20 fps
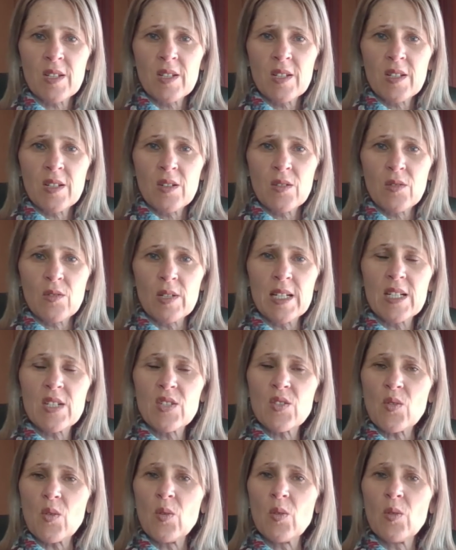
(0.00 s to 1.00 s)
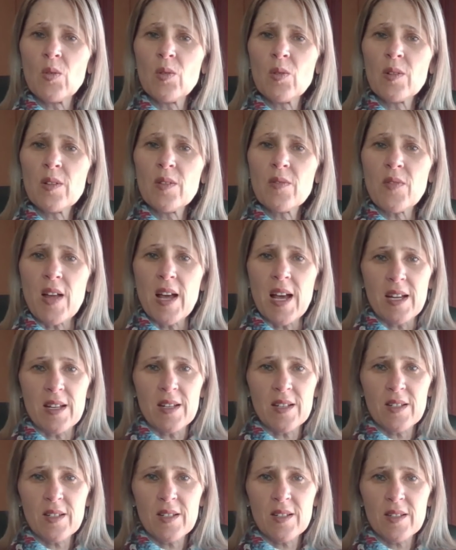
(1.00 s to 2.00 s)
Release all of
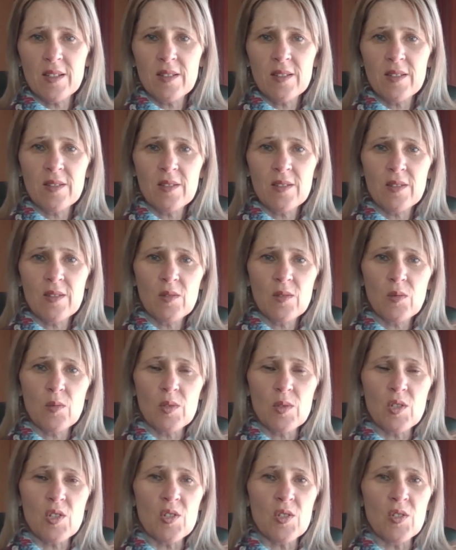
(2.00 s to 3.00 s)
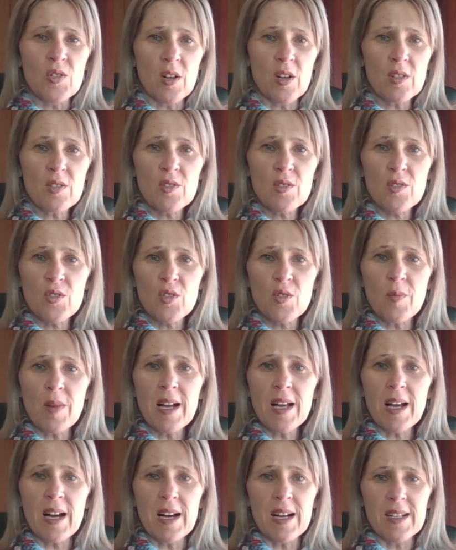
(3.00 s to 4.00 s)
that which is not to my
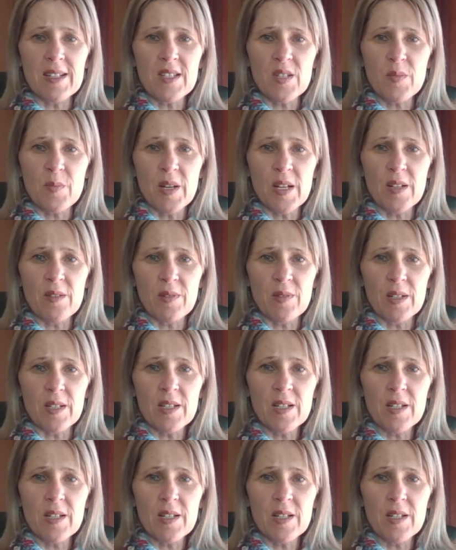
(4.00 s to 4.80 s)
highest benefit.